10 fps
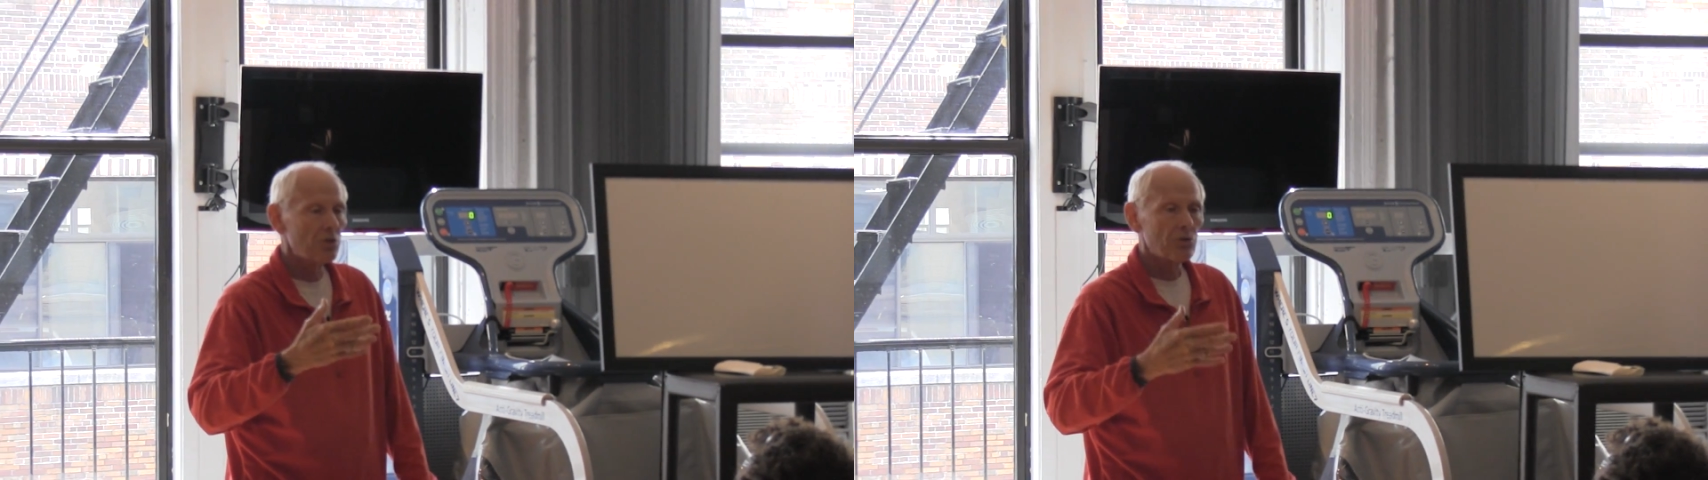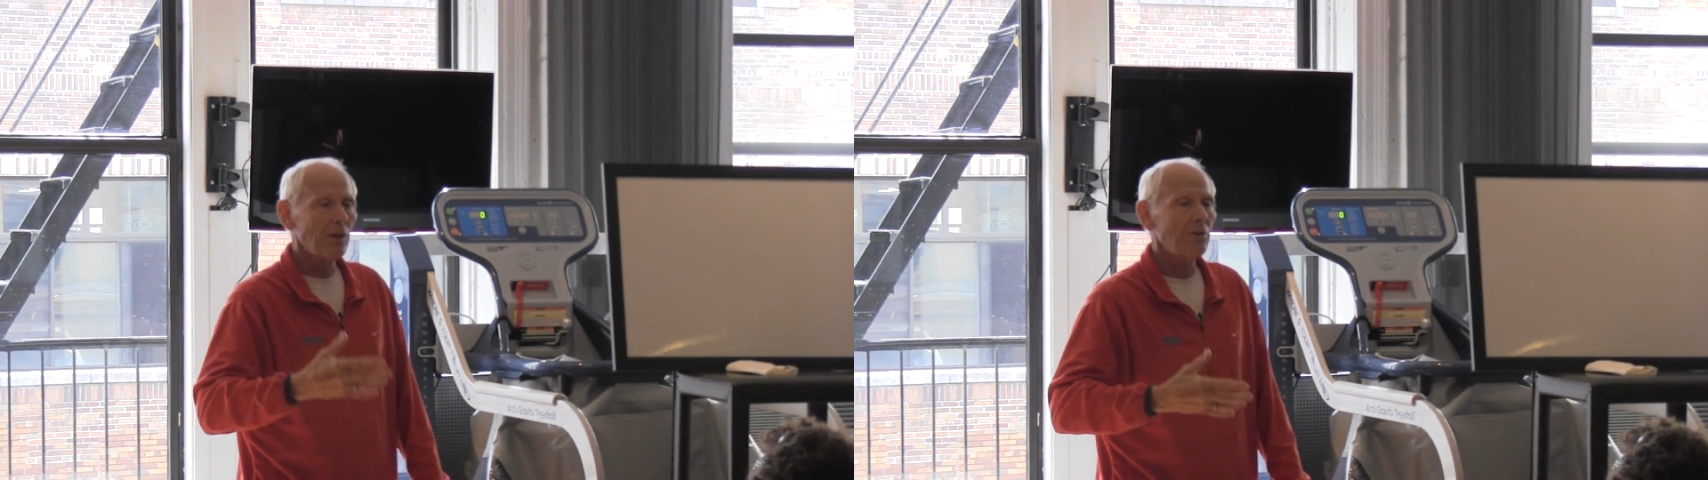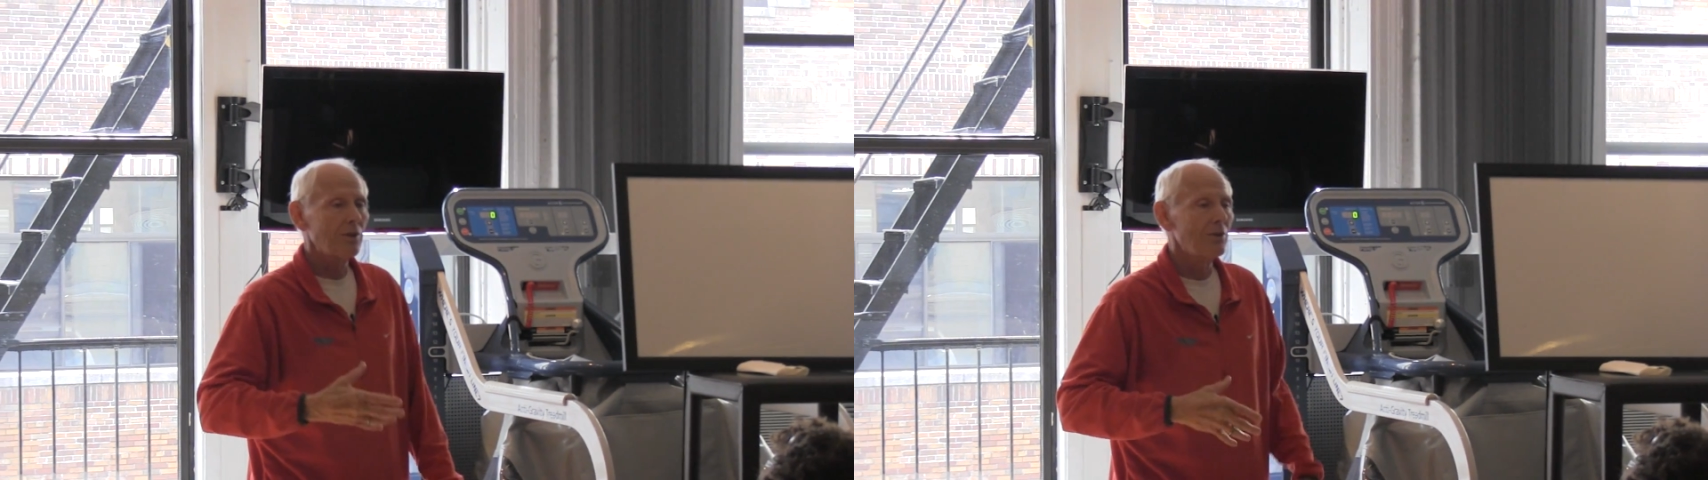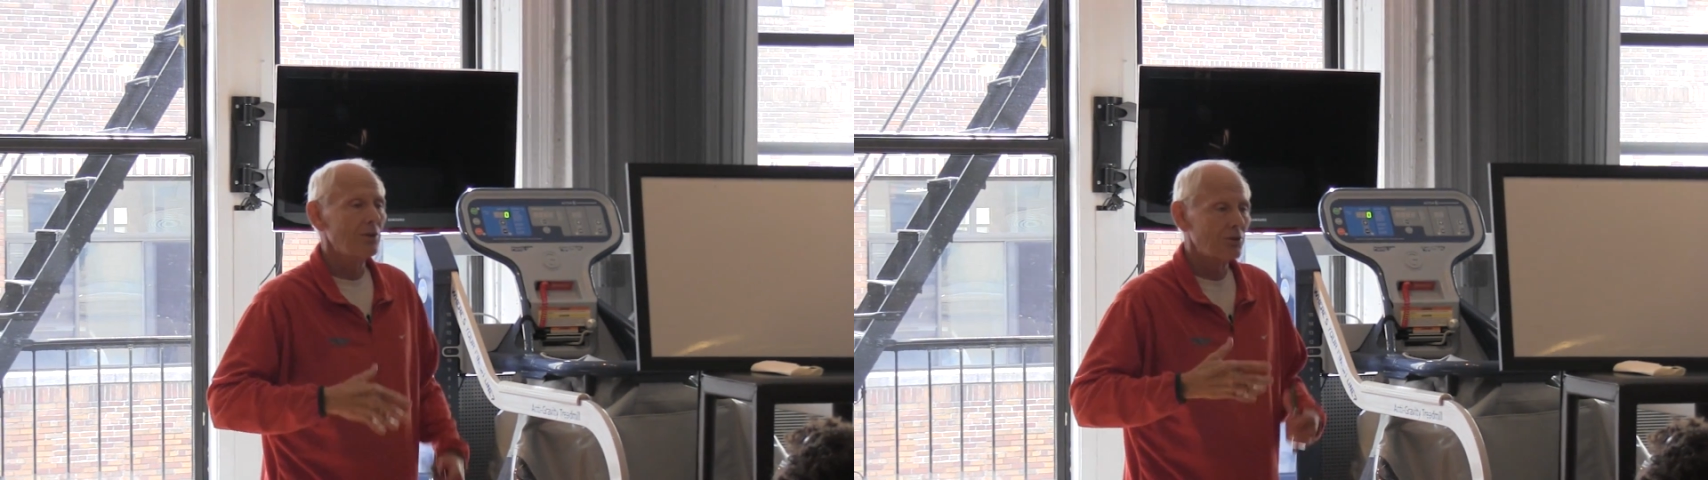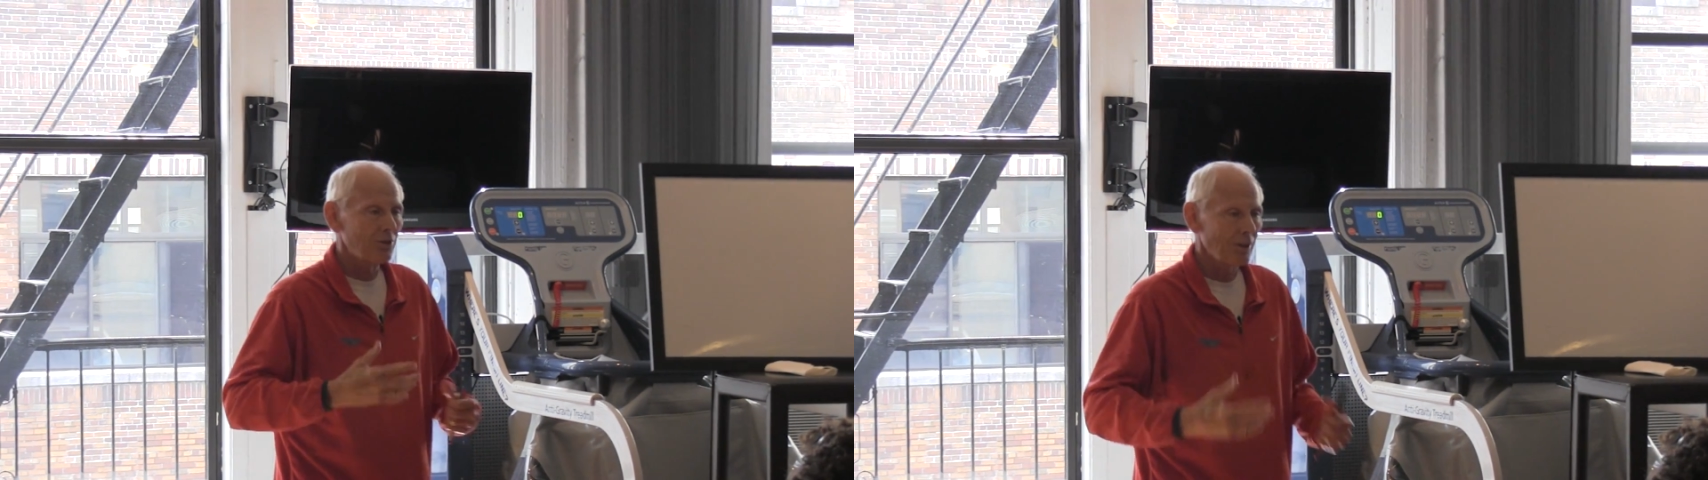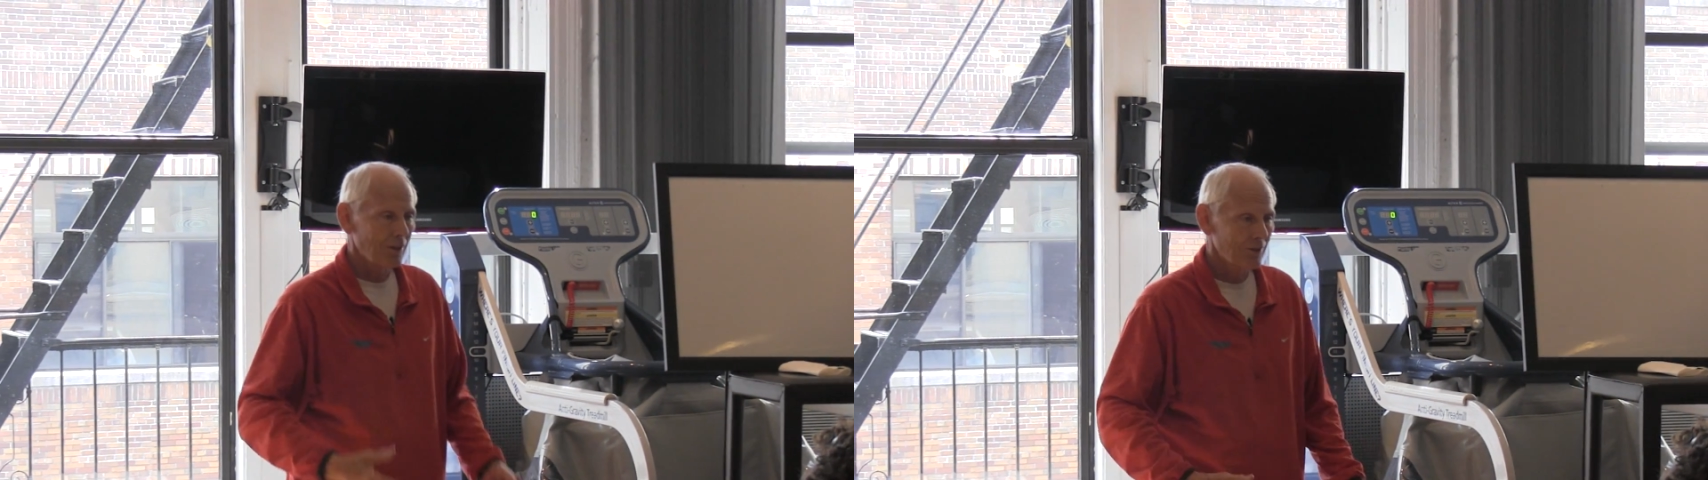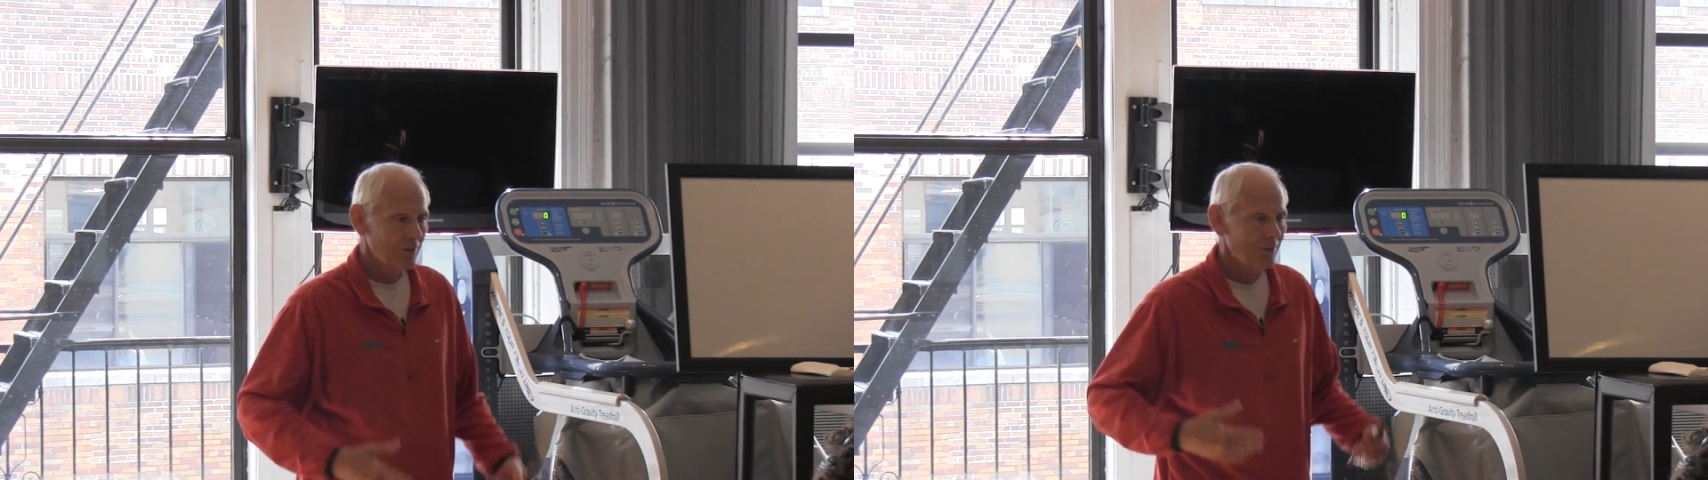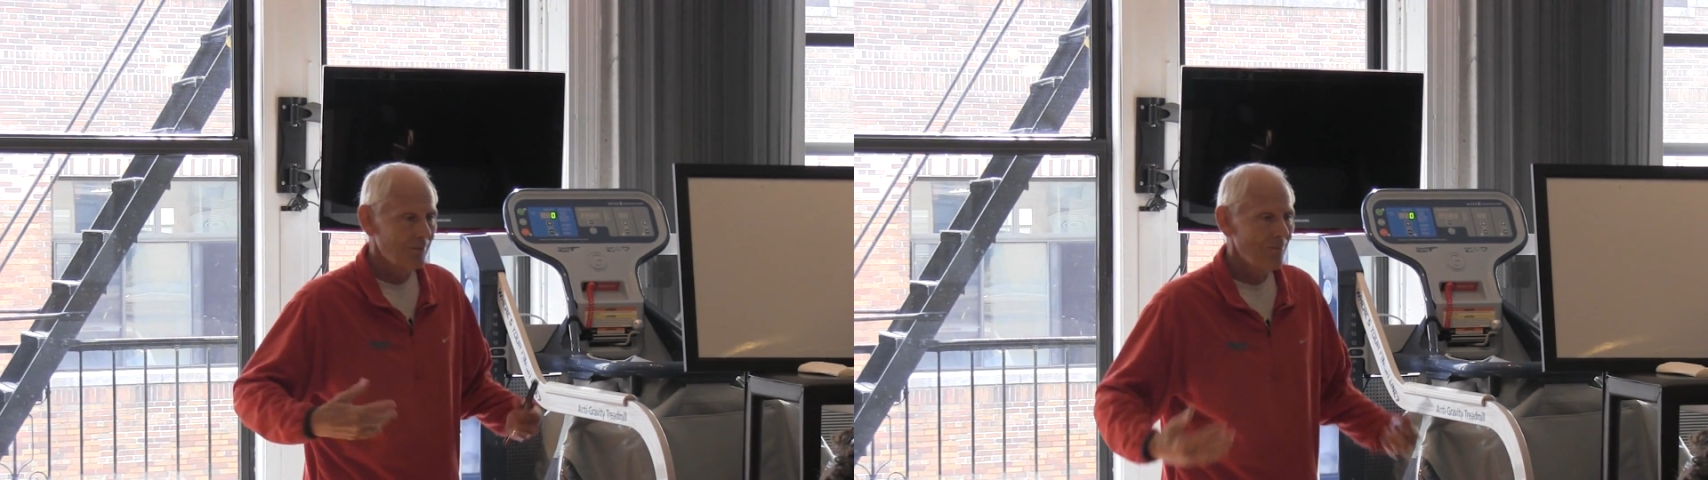strengthen those things